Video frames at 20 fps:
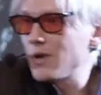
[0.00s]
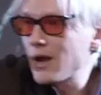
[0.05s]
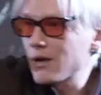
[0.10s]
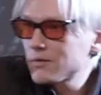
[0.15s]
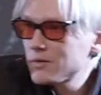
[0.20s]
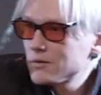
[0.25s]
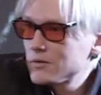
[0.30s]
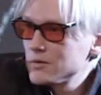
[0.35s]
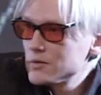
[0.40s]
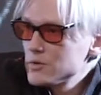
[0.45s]
to
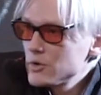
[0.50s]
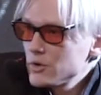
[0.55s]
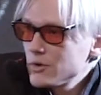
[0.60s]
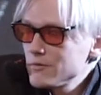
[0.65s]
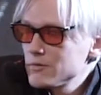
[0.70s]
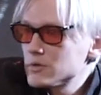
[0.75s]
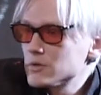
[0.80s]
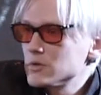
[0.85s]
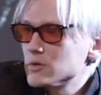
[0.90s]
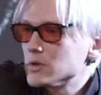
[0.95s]
access the
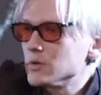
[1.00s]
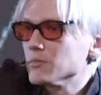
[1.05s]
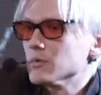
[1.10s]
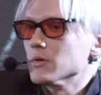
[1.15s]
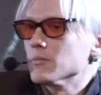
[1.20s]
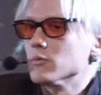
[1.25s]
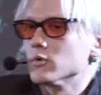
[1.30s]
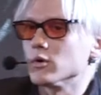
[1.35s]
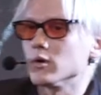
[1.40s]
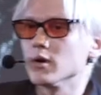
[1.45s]
nervous system in
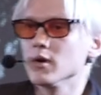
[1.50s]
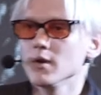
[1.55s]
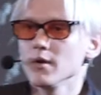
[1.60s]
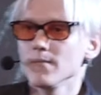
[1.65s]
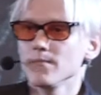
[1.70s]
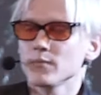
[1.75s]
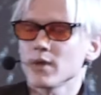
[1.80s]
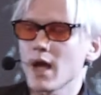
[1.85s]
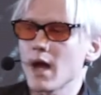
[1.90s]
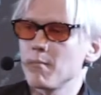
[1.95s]
a more
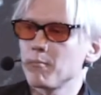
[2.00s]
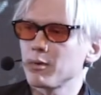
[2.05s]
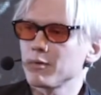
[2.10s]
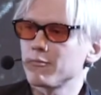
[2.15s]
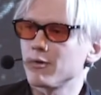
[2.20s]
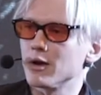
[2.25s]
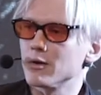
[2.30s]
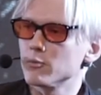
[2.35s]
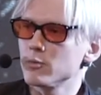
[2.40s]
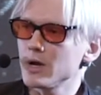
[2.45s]

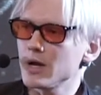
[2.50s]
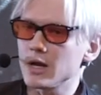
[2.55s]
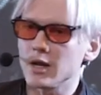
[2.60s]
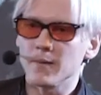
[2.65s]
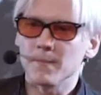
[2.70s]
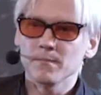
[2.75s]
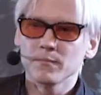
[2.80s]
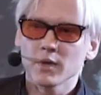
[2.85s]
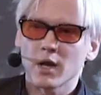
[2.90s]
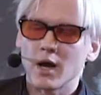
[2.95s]
amplified
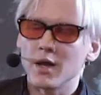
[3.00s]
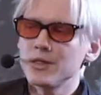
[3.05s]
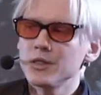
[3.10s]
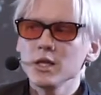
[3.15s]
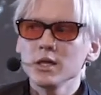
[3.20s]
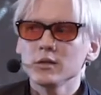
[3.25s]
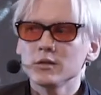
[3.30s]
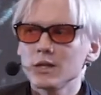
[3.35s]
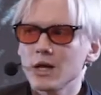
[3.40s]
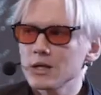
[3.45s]
way. I
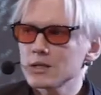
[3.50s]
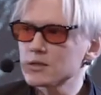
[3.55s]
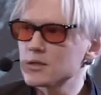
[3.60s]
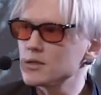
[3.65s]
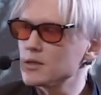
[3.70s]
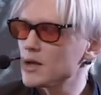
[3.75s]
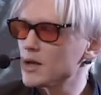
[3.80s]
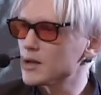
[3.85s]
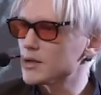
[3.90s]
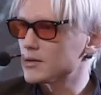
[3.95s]
think that's
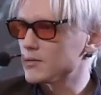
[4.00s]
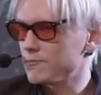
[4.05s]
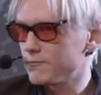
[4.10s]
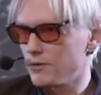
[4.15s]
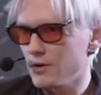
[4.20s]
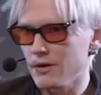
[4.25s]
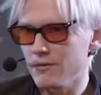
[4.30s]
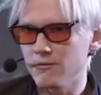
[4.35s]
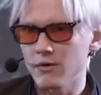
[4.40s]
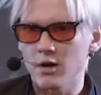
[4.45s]
not
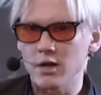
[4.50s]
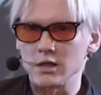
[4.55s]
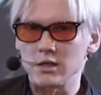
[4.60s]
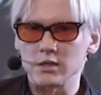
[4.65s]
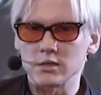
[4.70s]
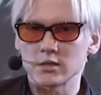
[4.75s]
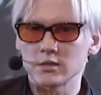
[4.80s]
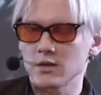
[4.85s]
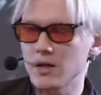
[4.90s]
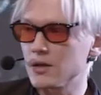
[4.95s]
very
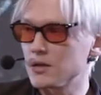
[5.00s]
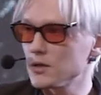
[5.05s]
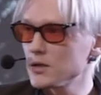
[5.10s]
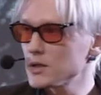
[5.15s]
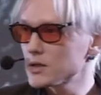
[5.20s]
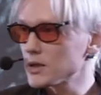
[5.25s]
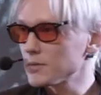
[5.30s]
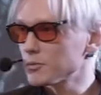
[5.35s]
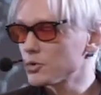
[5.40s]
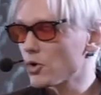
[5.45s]
wise. And
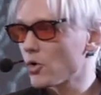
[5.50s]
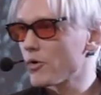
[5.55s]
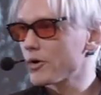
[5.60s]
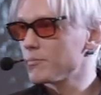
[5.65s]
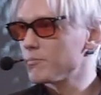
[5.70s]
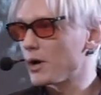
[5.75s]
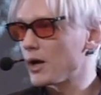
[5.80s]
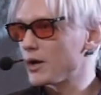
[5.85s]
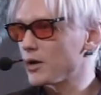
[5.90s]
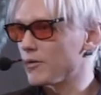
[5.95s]
there's some
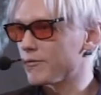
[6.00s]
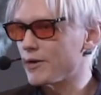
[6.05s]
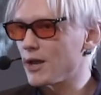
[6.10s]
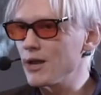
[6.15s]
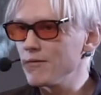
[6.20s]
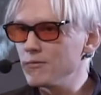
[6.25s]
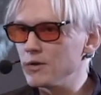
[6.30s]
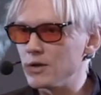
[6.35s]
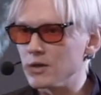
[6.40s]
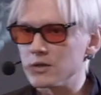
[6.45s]
growing body of
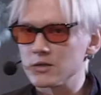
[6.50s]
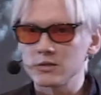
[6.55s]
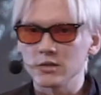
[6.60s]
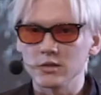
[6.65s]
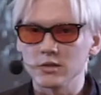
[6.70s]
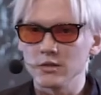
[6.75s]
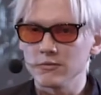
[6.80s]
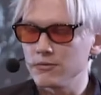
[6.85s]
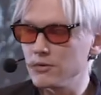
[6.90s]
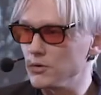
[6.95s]
evidence
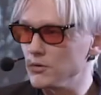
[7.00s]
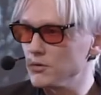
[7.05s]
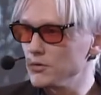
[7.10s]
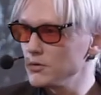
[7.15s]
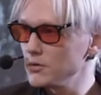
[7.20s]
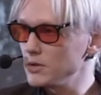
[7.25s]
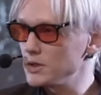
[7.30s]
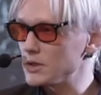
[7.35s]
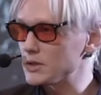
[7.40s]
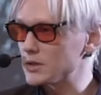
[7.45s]
that if you
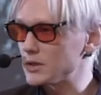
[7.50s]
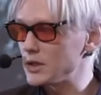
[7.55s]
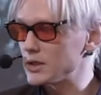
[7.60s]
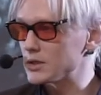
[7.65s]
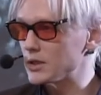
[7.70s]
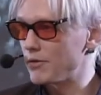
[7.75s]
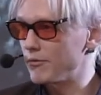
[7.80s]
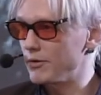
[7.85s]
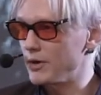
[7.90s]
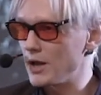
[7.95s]
do these
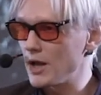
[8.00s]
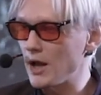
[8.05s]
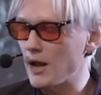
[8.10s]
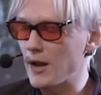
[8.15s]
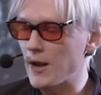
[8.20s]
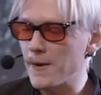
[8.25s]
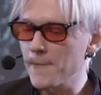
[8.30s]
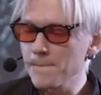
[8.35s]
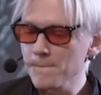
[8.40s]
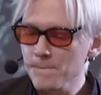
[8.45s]
things every
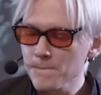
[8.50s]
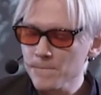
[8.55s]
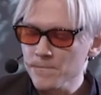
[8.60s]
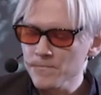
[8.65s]
day,